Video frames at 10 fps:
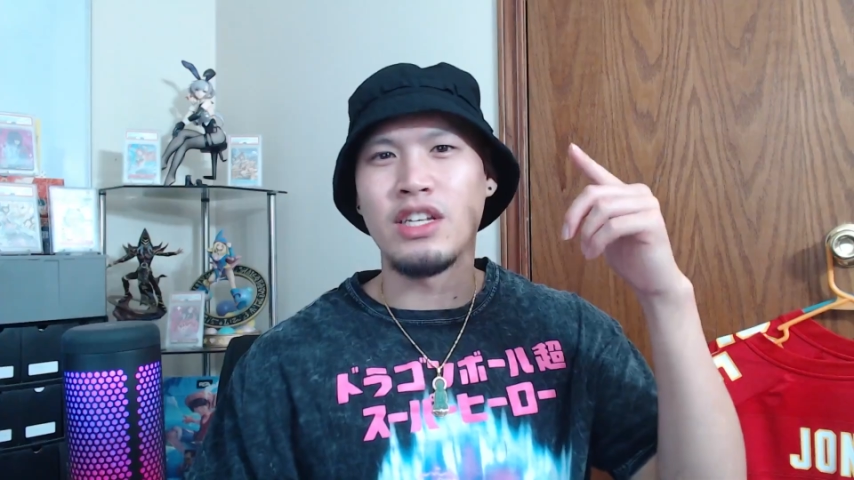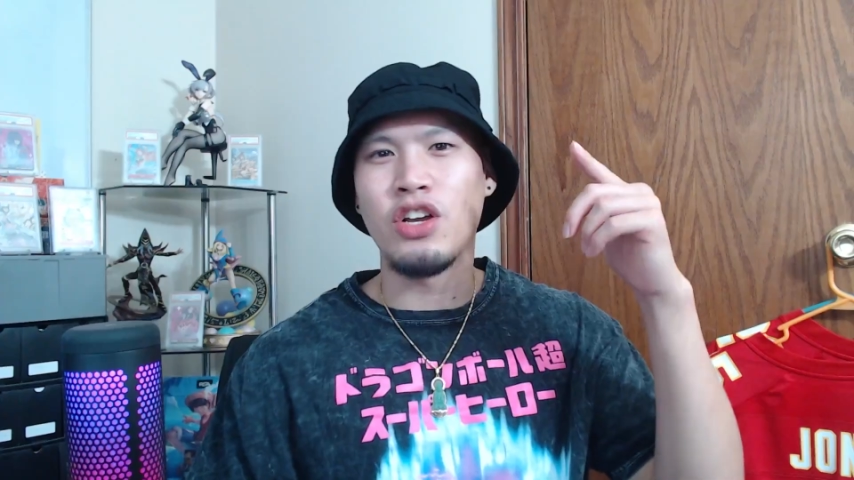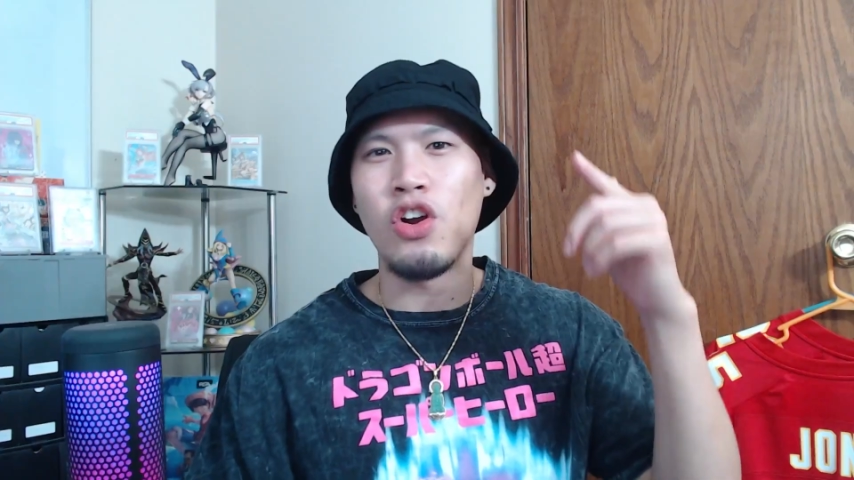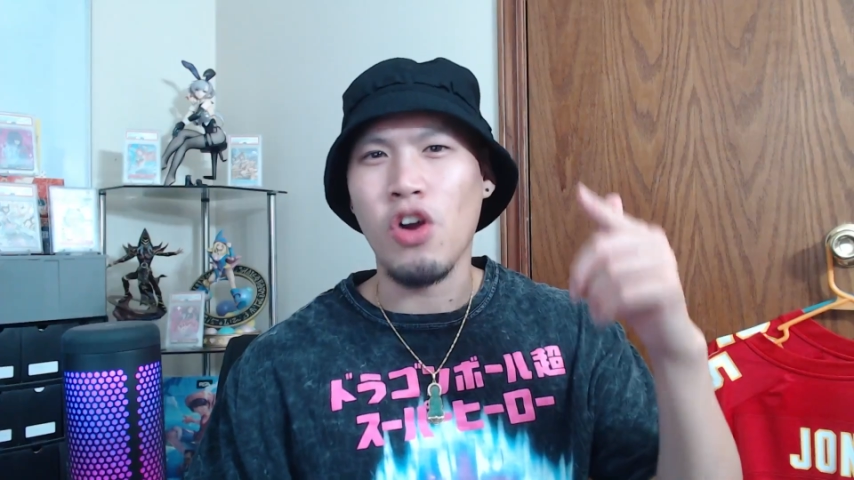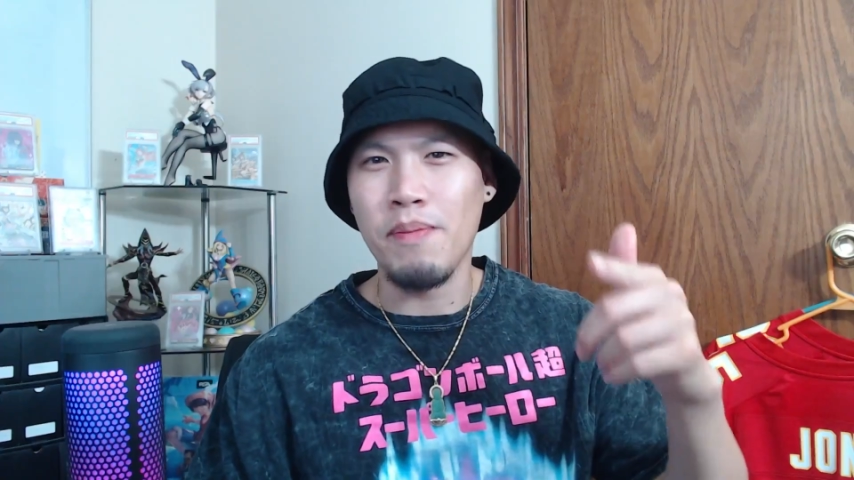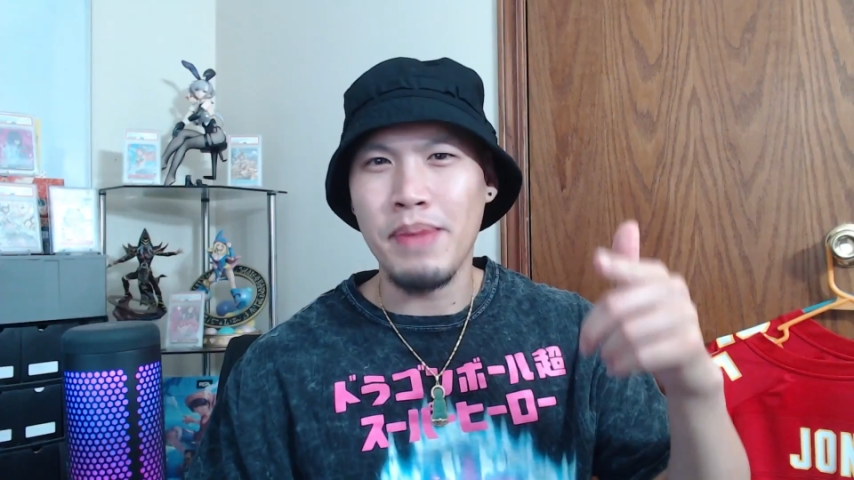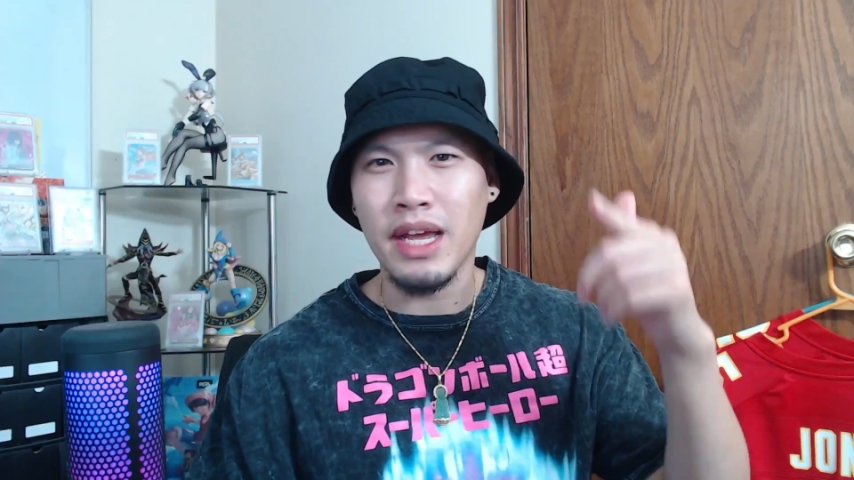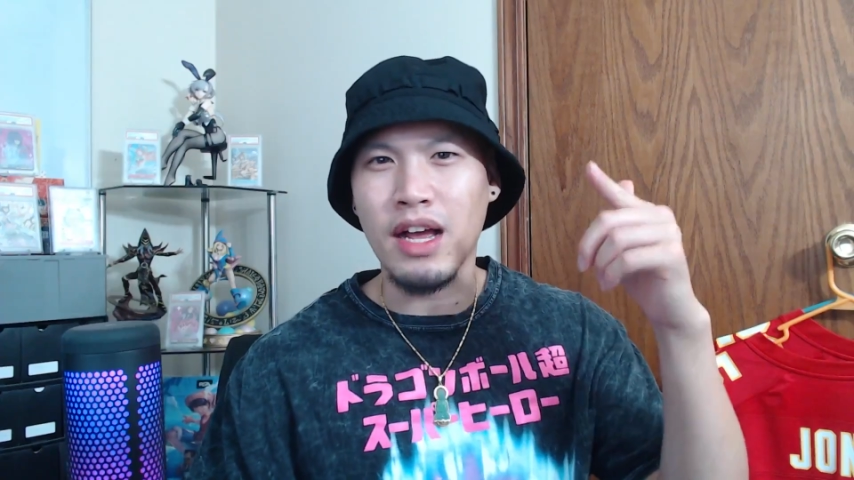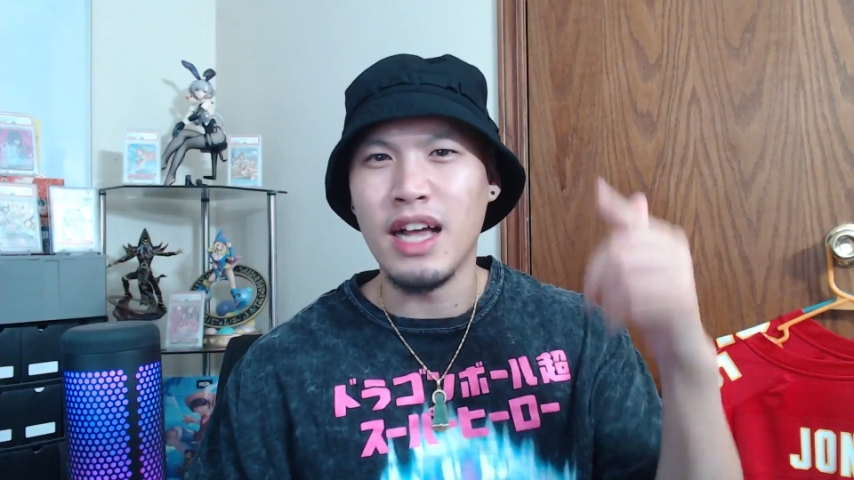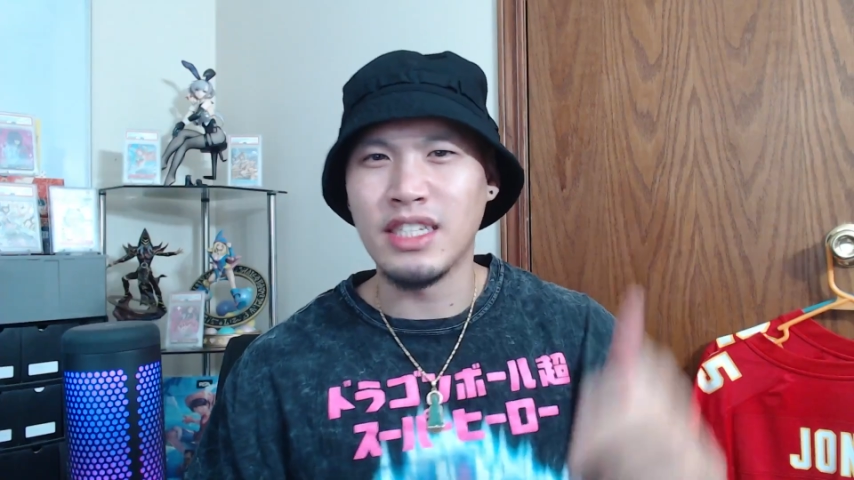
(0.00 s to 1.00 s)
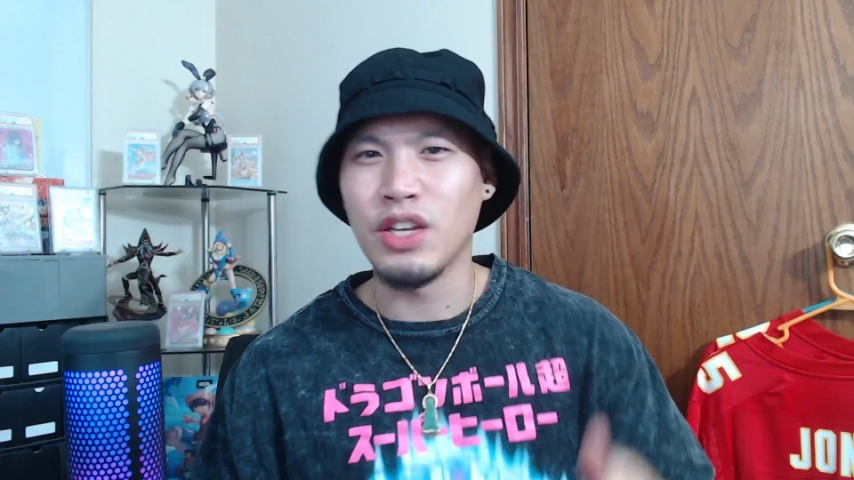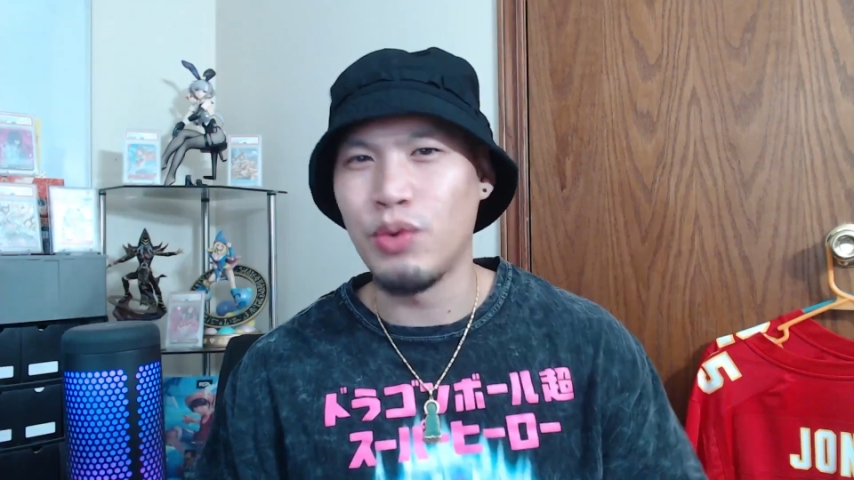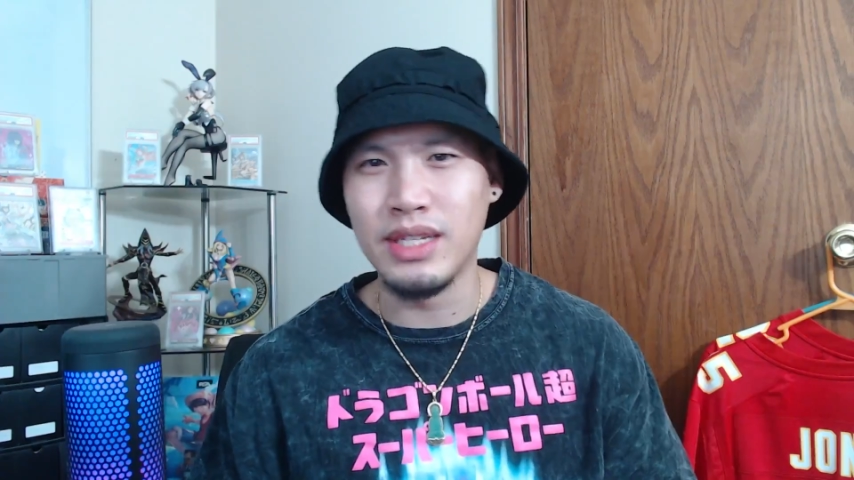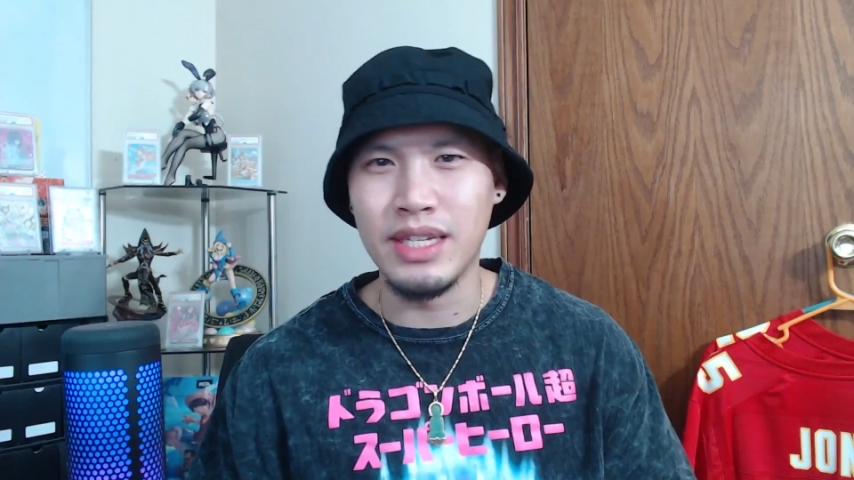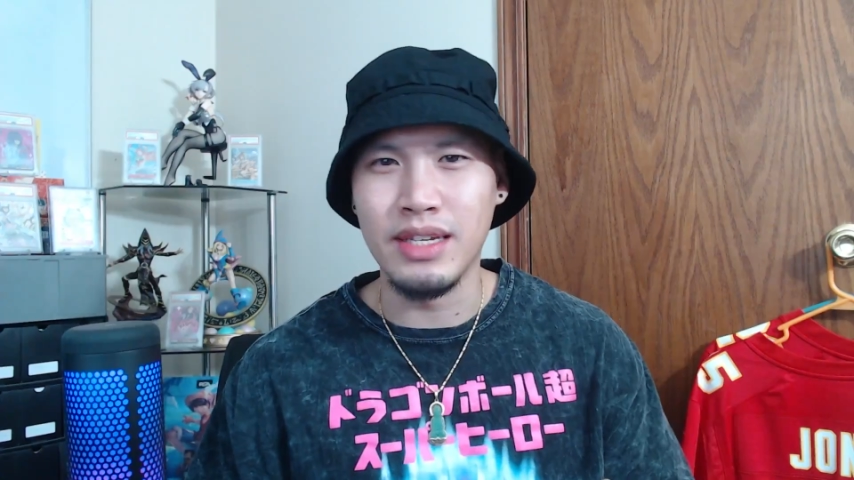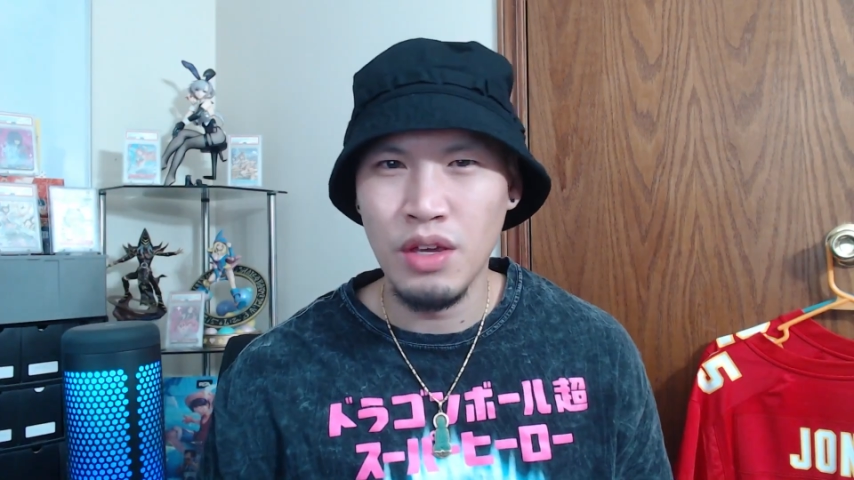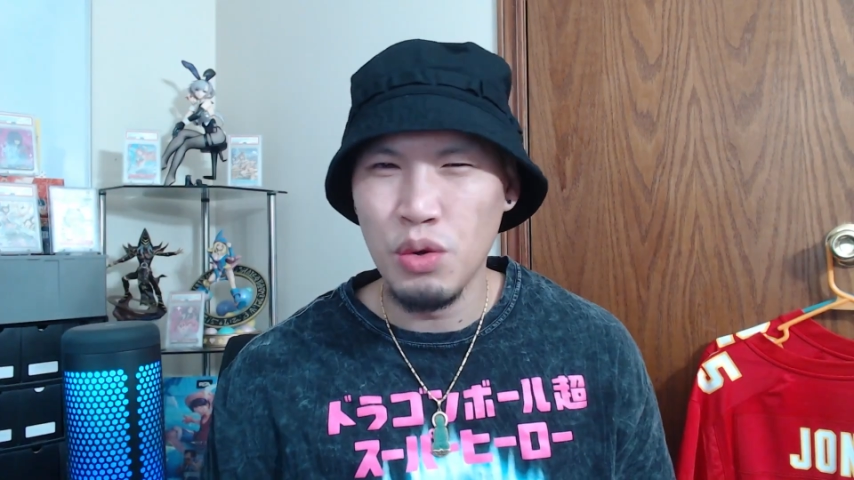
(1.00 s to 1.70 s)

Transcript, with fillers: karmic consequences,